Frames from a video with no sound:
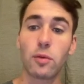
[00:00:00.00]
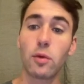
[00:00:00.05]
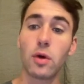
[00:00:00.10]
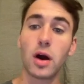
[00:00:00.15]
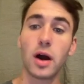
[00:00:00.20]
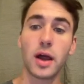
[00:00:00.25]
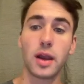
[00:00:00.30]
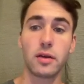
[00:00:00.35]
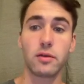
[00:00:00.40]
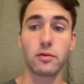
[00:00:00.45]

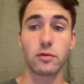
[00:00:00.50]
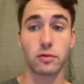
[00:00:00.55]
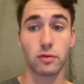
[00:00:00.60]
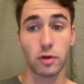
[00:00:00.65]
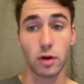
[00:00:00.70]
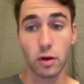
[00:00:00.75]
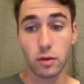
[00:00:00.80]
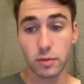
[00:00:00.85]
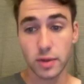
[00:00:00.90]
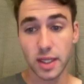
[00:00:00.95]
won,
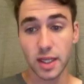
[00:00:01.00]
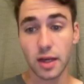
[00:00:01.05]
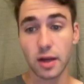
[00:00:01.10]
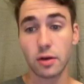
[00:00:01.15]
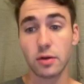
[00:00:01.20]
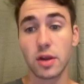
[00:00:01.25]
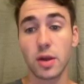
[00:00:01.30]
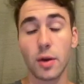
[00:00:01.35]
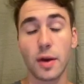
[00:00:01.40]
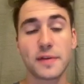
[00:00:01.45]
you know,
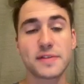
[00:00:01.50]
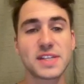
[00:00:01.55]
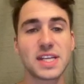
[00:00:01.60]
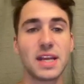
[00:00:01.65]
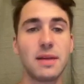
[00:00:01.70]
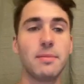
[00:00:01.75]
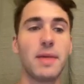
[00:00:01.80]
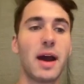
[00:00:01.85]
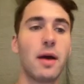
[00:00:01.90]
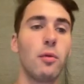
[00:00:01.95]

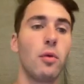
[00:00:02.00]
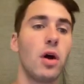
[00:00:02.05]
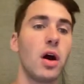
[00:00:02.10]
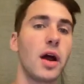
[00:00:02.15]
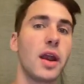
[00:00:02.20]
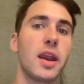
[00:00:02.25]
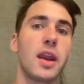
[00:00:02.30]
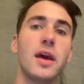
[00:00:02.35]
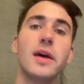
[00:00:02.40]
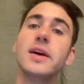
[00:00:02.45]
UFC bet
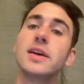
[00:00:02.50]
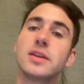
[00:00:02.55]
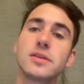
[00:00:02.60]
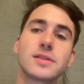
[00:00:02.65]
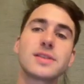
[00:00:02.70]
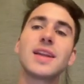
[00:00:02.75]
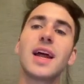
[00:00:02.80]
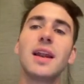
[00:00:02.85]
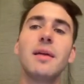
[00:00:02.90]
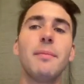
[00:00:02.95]
won.
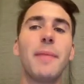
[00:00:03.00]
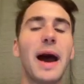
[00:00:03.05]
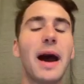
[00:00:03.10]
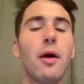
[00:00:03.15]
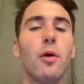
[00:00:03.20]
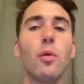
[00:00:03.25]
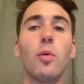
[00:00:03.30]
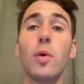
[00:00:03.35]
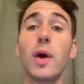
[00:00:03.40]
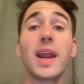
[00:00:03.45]
It's not
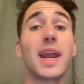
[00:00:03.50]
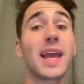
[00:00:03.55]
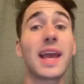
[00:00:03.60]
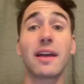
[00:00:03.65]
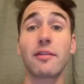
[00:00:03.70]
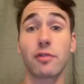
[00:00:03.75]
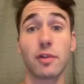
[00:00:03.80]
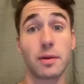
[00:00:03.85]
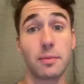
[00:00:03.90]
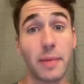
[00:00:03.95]
about winning
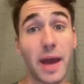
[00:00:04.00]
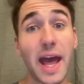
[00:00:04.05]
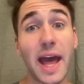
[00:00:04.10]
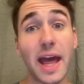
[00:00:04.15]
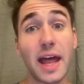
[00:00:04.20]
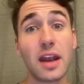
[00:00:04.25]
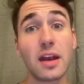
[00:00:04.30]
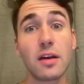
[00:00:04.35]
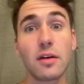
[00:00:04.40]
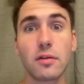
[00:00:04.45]
every
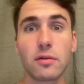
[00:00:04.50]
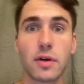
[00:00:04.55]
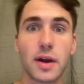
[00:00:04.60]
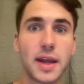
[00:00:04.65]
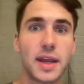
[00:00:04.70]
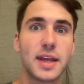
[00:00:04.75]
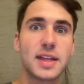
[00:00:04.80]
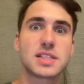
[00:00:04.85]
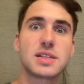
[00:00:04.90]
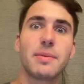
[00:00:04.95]
bet,
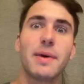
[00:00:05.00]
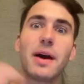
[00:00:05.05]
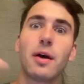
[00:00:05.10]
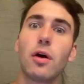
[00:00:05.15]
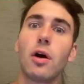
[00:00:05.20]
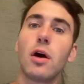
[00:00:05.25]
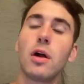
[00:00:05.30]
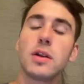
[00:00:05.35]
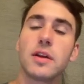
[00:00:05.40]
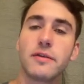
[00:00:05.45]
right? It's
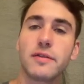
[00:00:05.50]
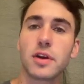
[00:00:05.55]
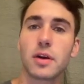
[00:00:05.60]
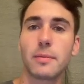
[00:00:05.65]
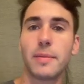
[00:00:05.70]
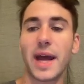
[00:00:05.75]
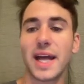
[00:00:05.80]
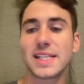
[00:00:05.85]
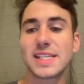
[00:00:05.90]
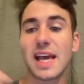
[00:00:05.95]
about all of your
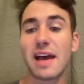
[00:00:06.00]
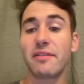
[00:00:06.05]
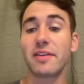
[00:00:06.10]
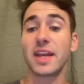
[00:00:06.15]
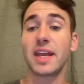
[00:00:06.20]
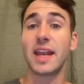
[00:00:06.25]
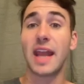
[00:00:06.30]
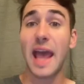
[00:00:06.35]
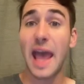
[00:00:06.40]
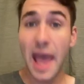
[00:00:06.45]
bets
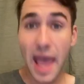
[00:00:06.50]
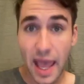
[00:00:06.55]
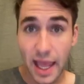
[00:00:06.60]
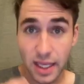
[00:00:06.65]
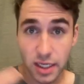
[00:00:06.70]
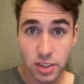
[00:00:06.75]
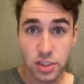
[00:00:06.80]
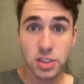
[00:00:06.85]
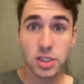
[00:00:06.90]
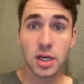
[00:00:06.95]
having an
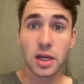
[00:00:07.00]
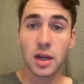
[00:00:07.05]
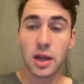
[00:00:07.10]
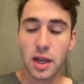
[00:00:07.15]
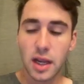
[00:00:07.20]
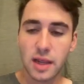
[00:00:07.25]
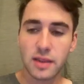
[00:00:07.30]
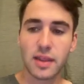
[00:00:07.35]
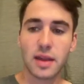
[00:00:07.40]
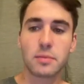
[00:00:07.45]
edge
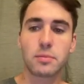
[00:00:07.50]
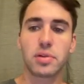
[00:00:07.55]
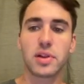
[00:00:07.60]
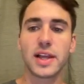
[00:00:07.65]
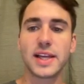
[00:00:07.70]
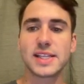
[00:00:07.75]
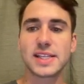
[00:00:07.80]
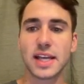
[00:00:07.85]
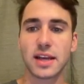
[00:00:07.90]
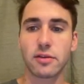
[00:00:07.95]
and then
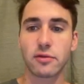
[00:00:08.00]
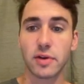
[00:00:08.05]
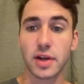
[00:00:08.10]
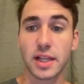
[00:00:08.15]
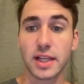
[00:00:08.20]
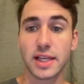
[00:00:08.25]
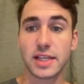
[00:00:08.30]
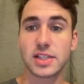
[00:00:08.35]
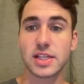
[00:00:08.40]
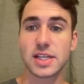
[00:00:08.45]
placing
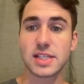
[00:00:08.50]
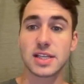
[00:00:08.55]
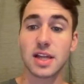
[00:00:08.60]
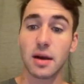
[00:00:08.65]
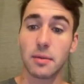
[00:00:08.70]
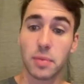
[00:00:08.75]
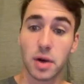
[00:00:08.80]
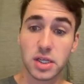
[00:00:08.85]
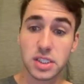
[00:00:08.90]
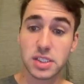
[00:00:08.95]
really just
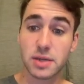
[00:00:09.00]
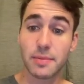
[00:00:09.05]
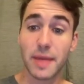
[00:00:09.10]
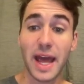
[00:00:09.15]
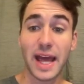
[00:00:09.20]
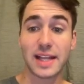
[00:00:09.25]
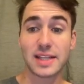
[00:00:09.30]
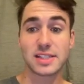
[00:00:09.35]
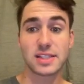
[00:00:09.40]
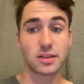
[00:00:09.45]
a bunch of
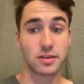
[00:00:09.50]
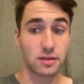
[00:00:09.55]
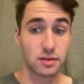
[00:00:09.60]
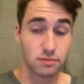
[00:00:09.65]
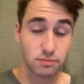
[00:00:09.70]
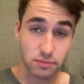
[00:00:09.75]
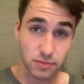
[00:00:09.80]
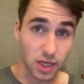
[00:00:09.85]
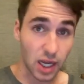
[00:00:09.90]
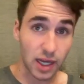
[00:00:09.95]
bets. You're
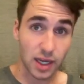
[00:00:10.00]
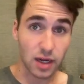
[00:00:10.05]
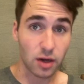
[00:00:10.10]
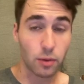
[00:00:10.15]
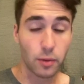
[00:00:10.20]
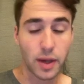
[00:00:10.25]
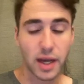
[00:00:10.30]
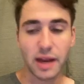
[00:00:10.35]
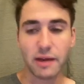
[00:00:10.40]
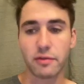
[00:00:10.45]
not gonna
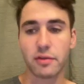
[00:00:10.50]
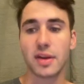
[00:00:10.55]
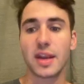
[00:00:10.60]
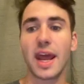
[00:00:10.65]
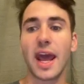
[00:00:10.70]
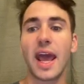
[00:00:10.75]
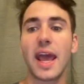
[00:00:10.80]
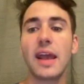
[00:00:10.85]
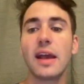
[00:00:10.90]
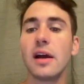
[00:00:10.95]
win every
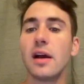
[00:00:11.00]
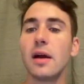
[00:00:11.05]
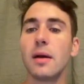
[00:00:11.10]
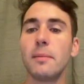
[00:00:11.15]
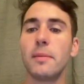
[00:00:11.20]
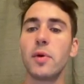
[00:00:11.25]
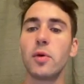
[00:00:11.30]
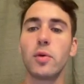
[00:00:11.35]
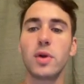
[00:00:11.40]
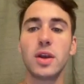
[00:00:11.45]
day,
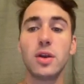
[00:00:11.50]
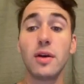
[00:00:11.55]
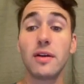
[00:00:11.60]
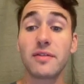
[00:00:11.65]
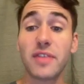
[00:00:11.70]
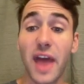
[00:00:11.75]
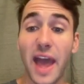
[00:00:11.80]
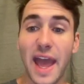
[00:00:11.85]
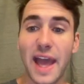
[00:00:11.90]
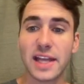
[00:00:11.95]
but when you
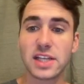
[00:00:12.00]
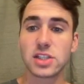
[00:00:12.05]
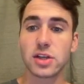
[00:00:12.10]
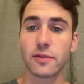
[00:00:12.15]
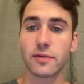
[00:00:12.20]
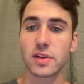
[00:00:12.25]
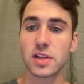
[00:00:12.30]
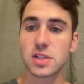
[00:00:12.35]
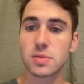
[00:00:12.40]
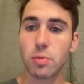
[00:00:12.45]
have the edge
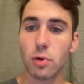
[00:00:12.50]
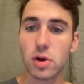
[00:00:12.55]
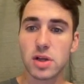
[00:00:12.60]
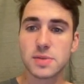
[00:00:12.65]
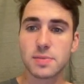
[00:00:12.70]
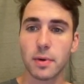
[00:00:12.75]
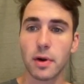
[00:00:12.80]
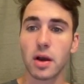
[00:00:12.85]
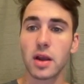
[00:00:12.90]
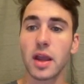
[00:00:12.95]
over the sports
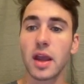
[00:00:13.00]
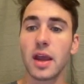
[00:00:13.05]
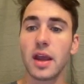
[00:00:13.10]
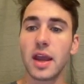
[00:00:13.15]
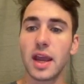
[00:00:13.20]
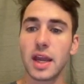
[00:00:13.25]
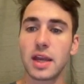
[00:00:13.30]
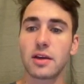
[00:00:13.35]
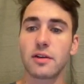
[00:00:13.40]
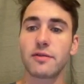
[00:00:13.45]
book
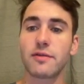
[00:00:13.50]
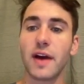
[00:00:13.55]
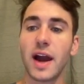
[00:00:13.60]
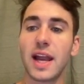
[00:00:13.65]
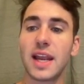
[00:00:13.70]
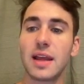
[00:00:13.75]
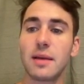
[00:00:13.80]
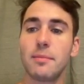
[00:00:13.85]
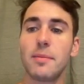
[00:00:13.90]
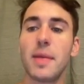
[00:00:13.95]
and you're finding